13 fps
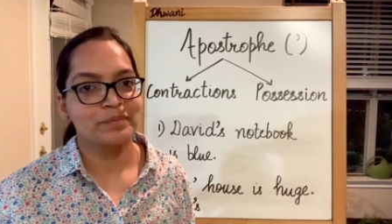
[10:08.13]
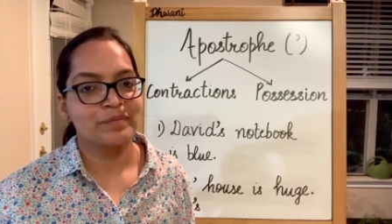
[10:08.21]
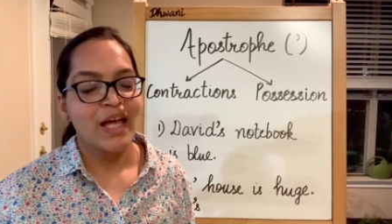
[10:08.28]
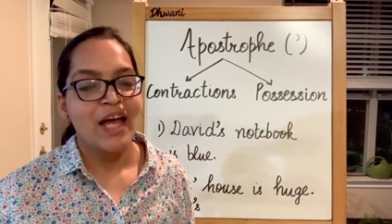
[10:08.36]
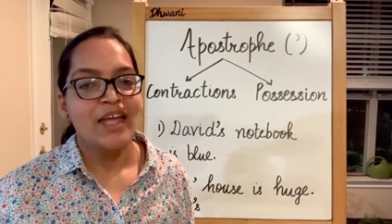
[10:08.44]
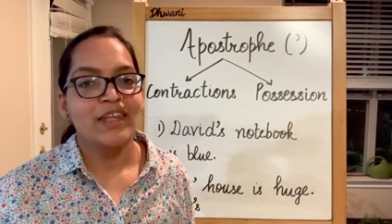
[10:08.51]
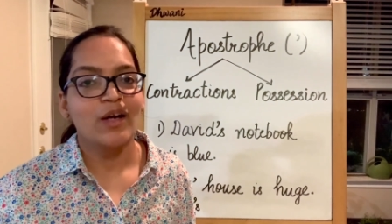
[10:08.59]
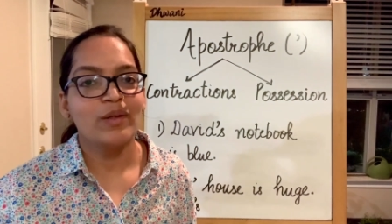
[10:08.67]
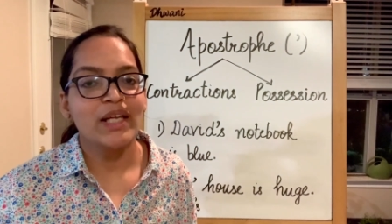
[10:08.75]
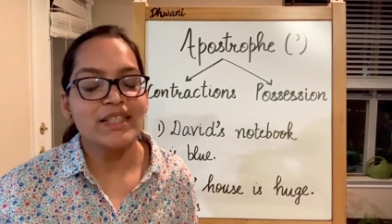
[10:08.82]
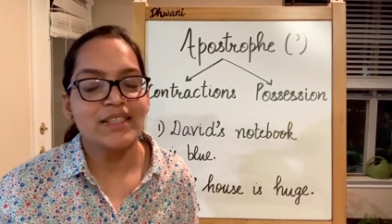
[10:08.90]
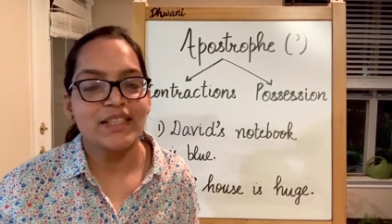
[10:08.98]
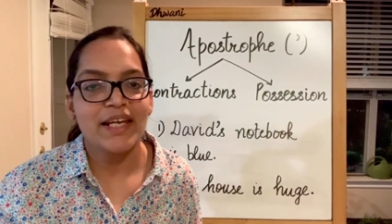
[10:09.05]
Now let's
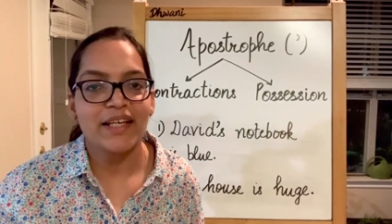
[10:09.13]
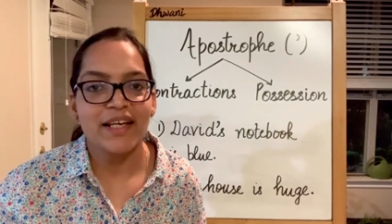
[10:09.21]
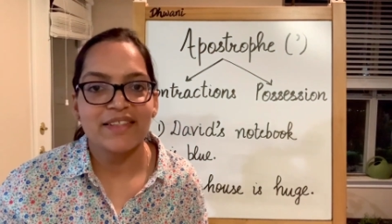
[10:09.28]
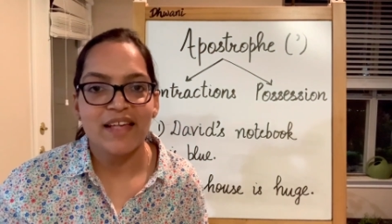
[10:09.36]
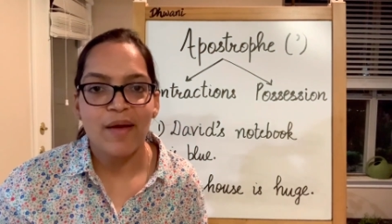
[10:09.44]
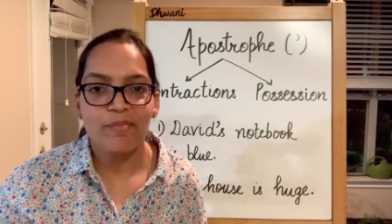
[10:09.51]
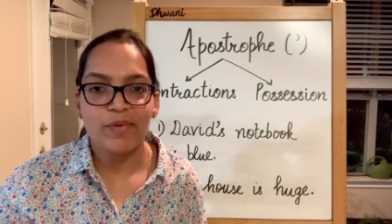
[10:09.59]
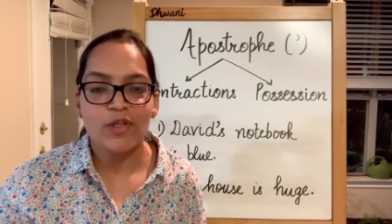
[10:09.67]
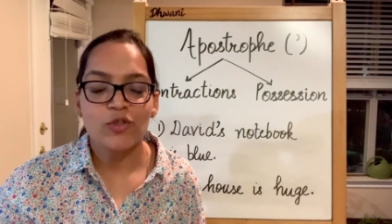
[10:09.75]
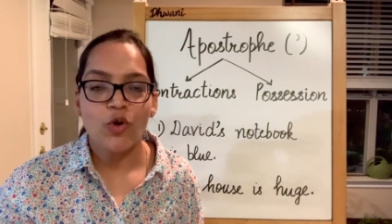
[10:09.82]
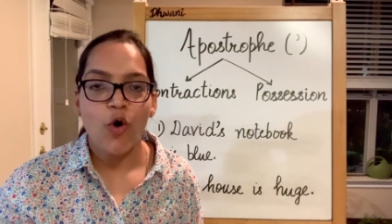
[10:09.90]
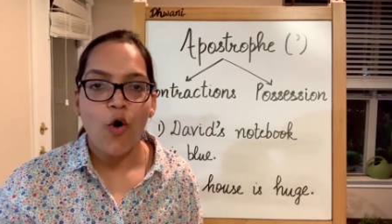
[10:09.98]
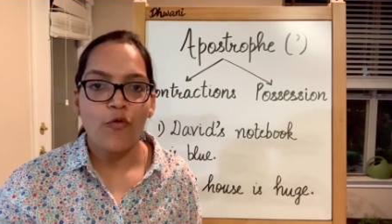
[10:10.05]
take examples
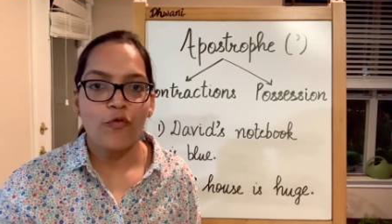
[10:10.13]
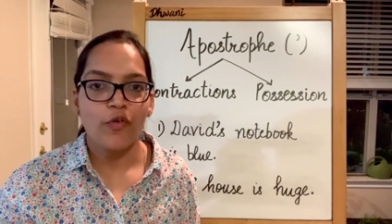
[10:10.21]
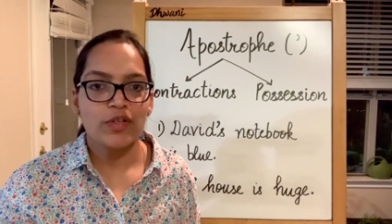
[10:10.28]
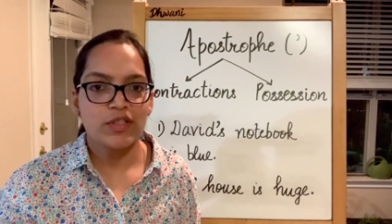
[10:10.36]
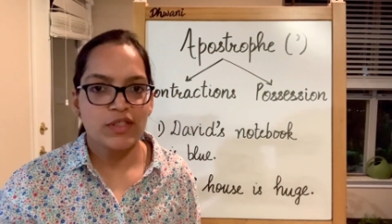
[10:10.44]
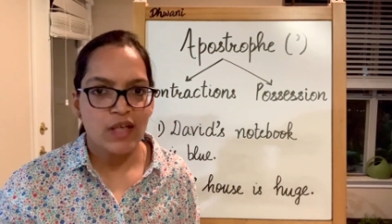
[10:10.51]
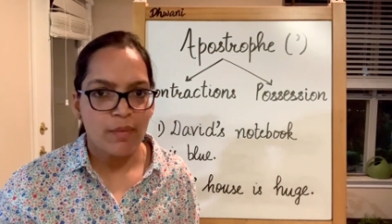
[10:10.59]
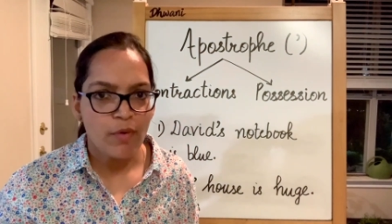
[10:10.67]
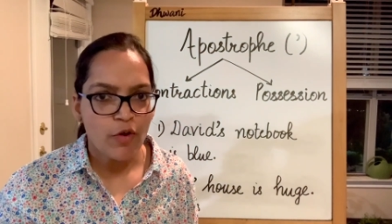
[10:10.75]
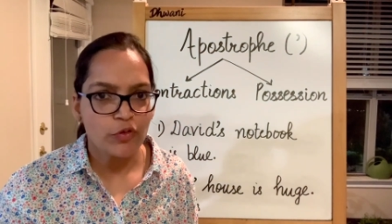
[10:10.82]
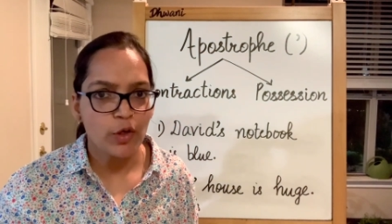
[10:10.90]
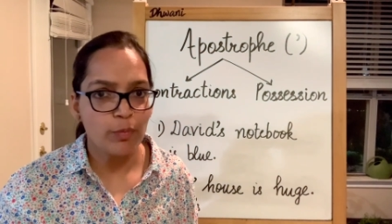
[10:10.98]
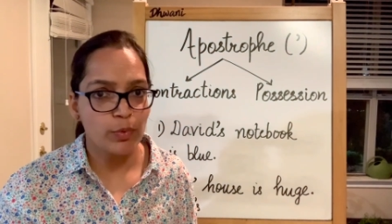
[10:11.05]
of some of the
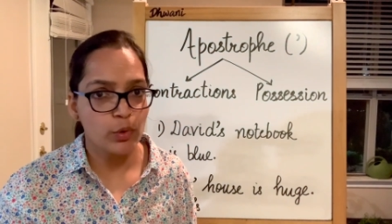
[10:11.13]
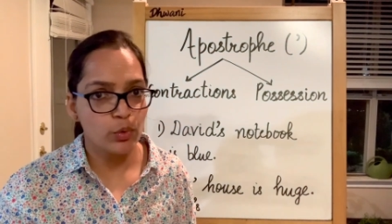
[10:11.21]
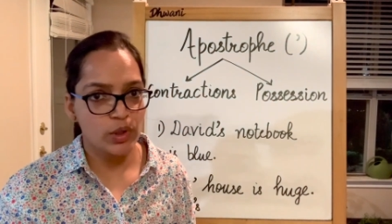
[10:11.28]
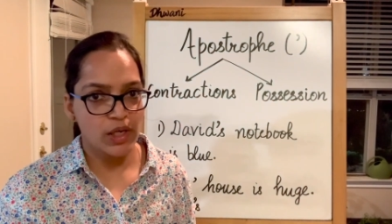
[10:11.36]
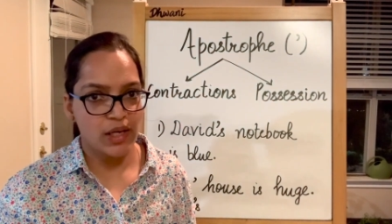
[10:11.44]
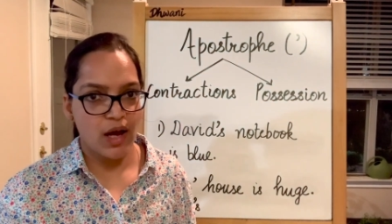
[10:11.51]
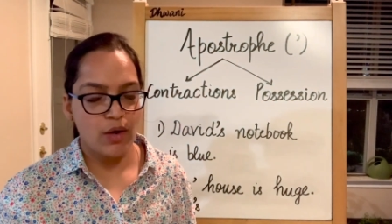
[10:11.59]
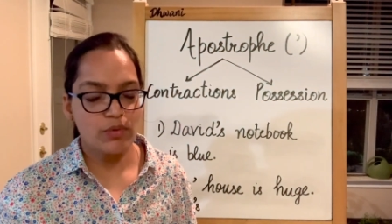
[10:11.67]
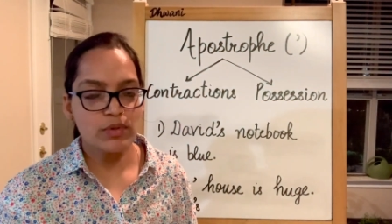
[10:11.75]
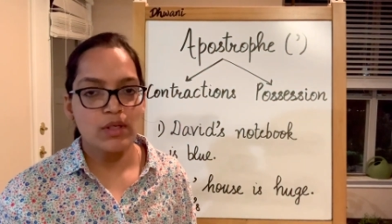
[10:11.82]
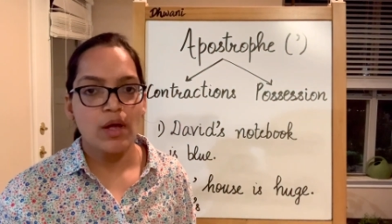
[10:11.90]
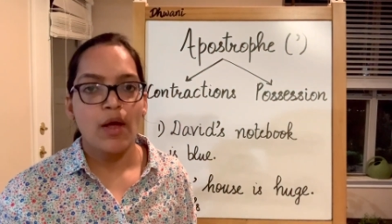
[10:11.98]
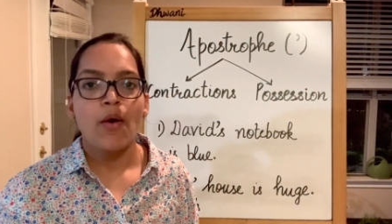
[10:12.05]
plural nouns
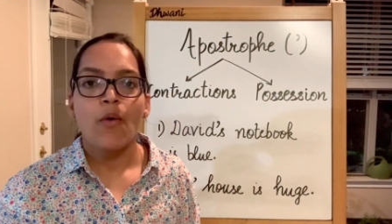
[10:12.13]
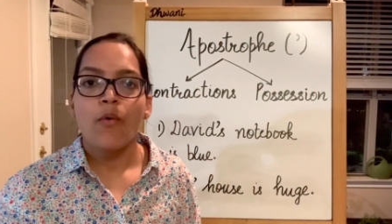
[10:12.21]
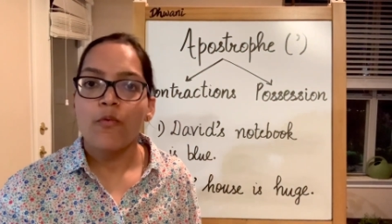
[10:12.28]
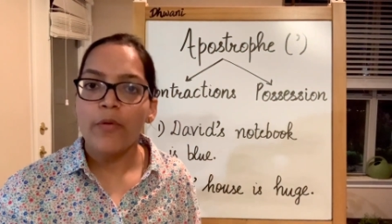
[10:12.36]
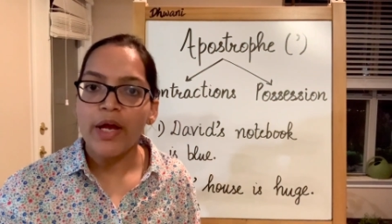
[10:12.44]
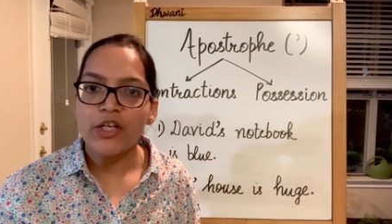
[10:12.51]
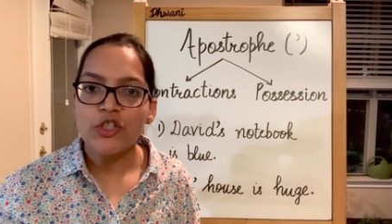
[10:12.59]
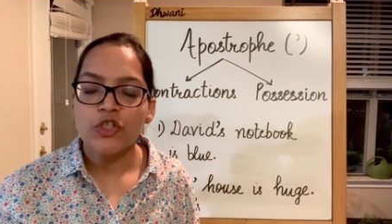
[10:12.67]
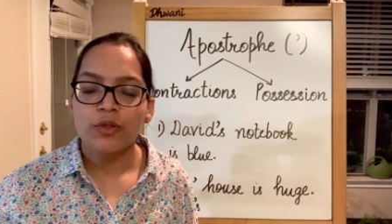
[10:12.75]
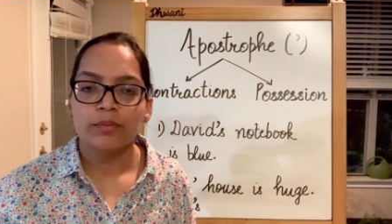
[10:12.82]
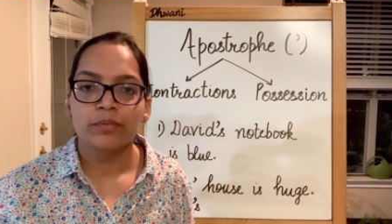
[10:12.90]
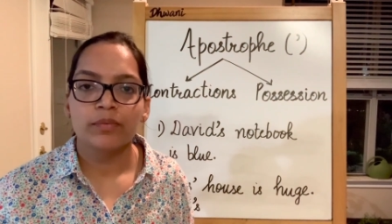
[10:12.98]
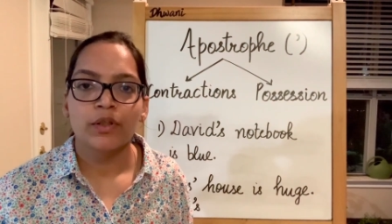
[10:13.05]
which
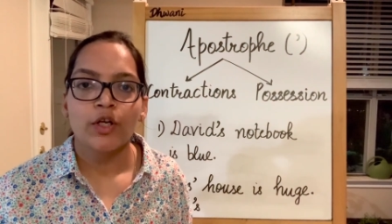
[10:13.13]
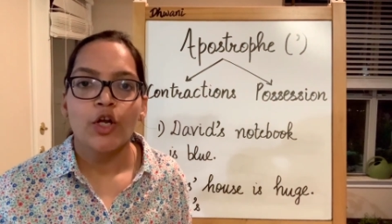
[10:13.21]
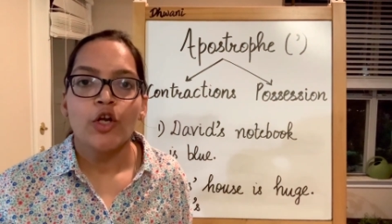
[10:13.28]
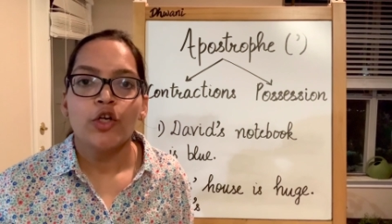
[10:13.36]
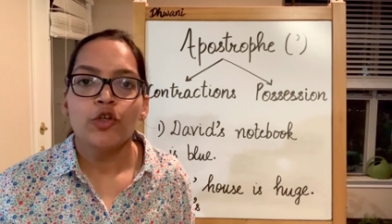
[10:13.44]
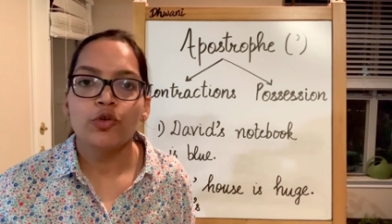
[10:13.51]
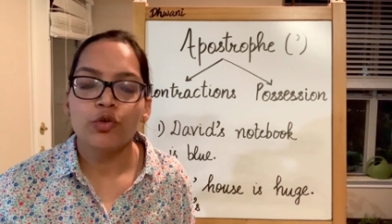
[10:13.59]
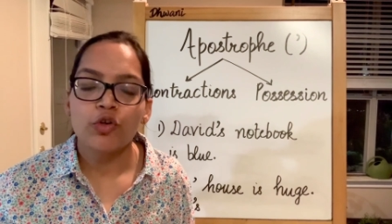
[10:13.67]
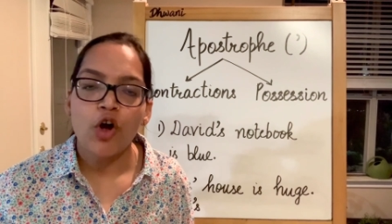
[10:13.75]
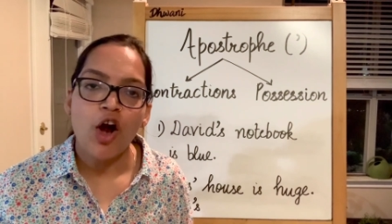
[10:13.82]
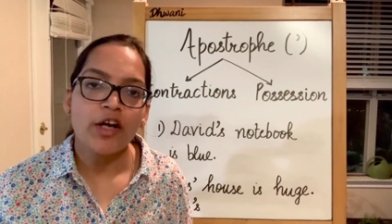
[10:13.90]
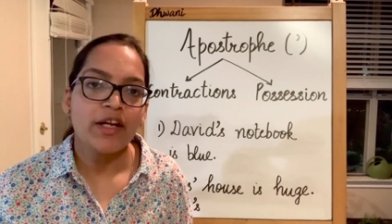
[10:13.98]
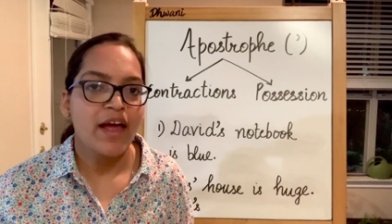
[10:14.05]
do not
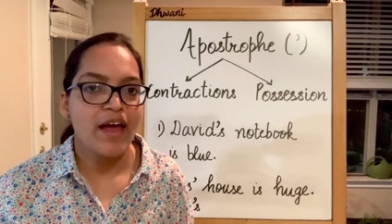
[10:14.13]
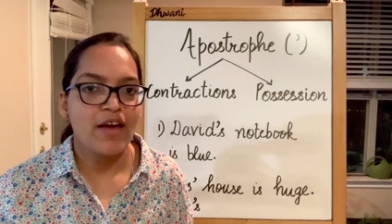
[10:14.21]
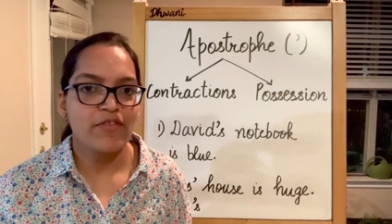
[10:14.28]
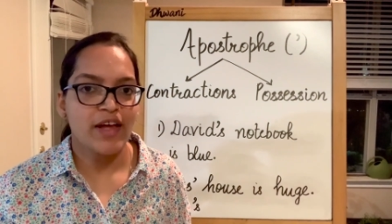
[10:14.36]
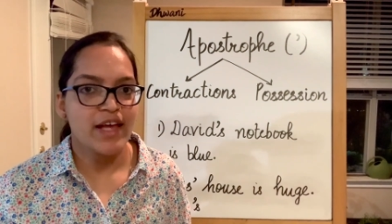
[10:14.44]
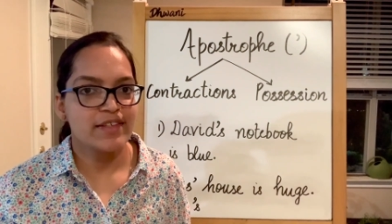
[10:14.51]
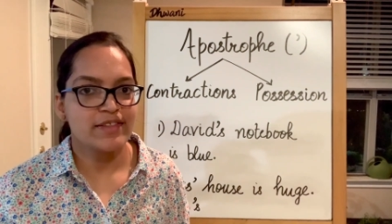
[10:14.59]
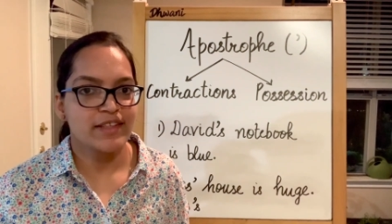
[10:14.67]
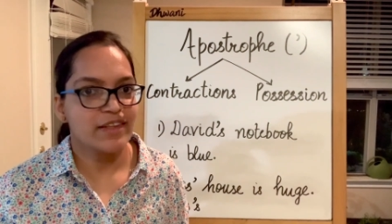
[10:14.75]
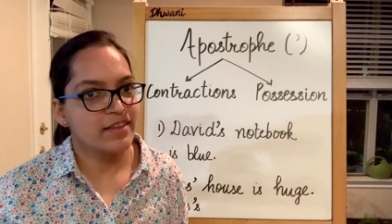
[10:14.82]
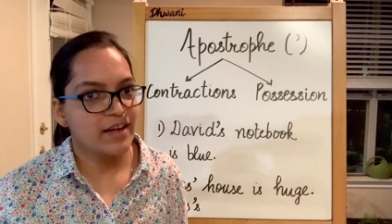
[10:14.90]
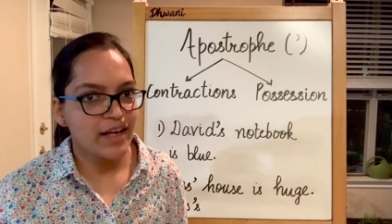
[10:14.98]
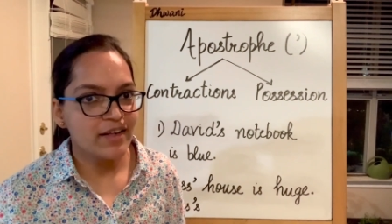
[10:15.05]
have s in the
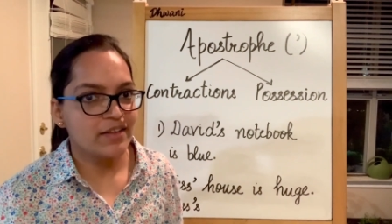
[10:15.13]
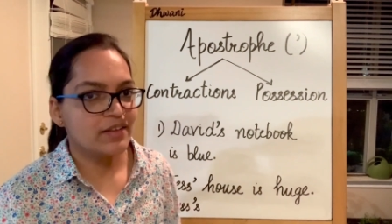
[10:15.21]
end.